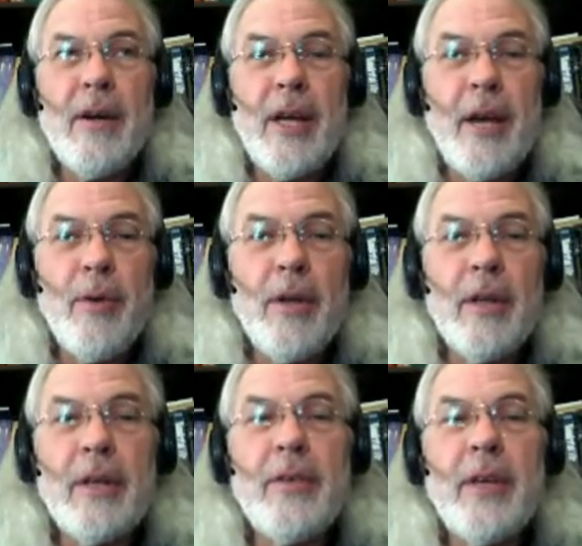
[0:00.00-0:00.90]
Okay, well,
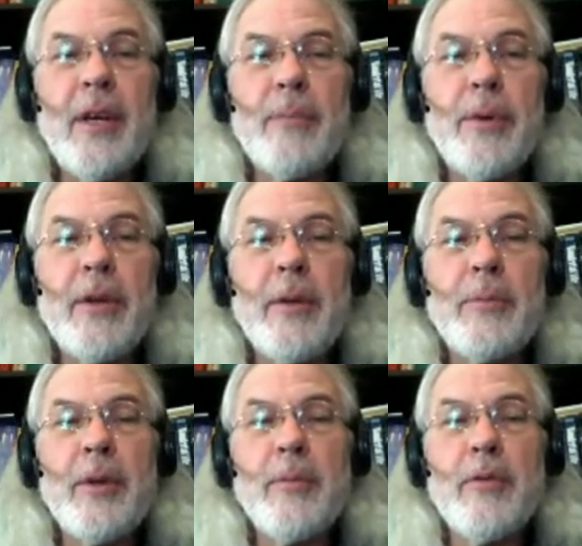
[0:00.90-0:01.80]
let's see. I'll put us
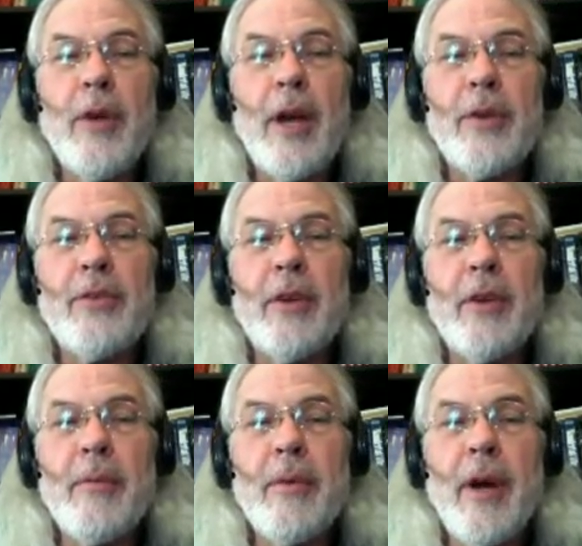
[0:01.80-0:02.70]
up some graphics
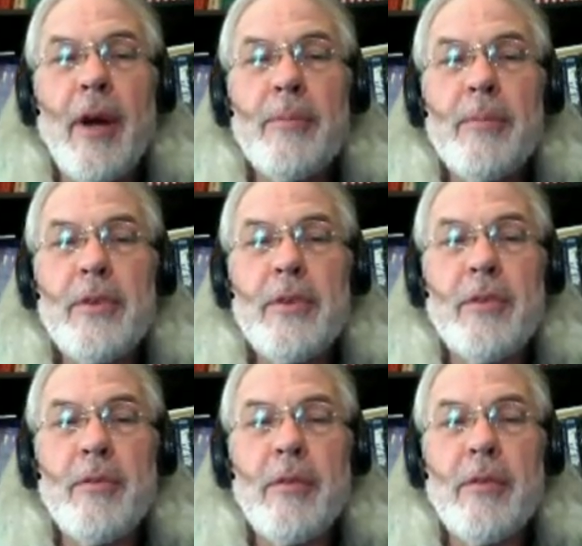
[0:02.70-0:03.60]
here,
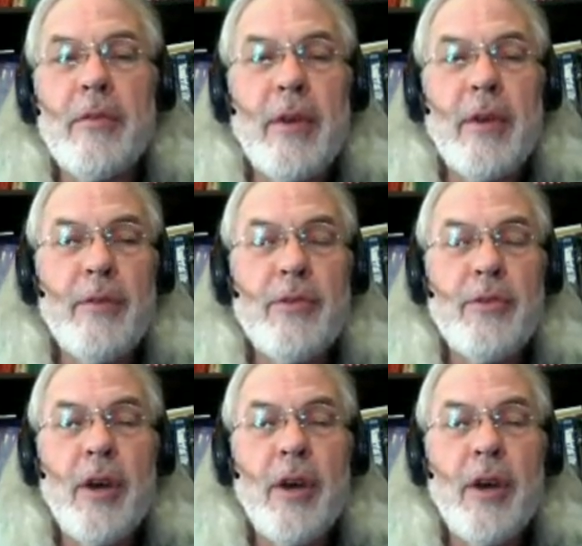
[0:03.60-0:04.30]
just to kind of